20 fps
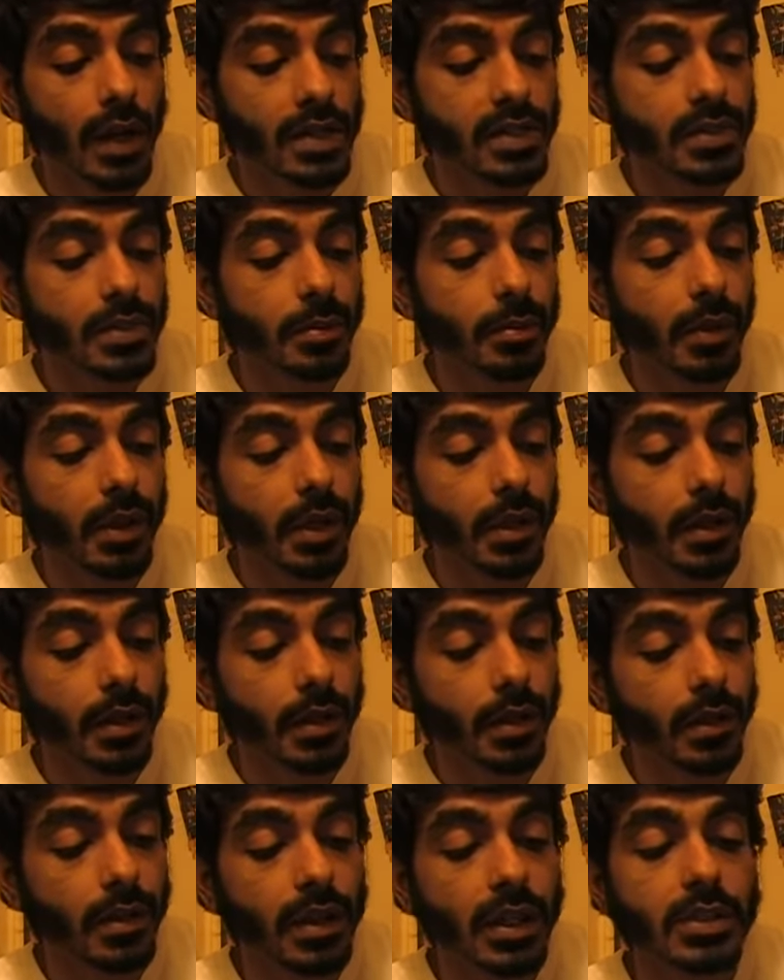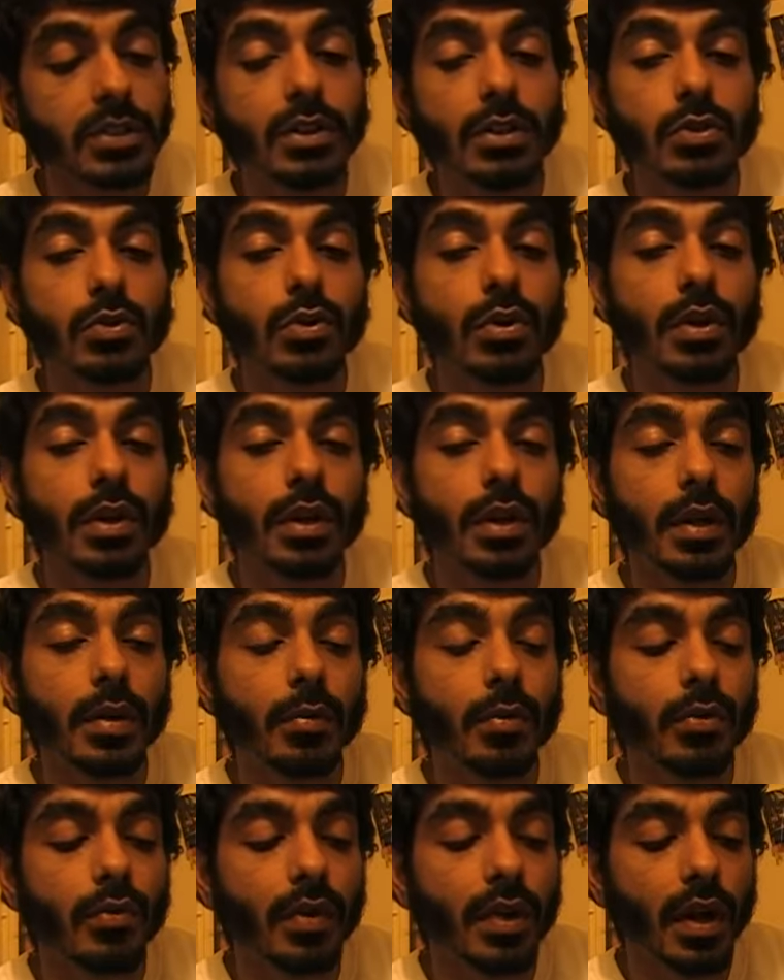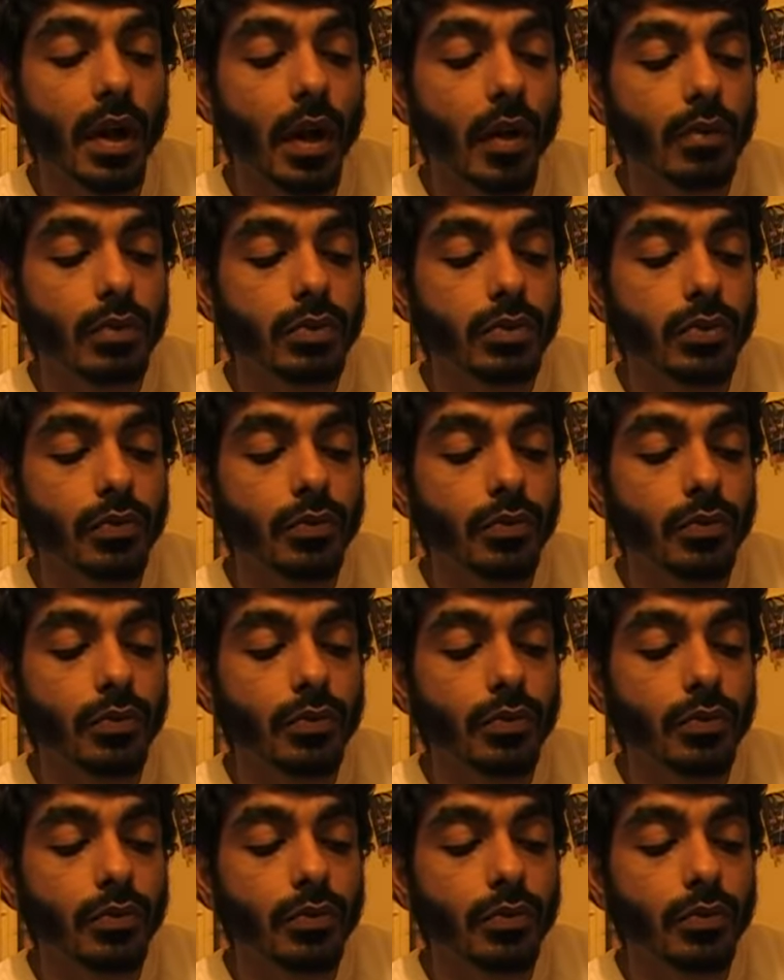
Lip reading: estimating. That's the 200-day moving average.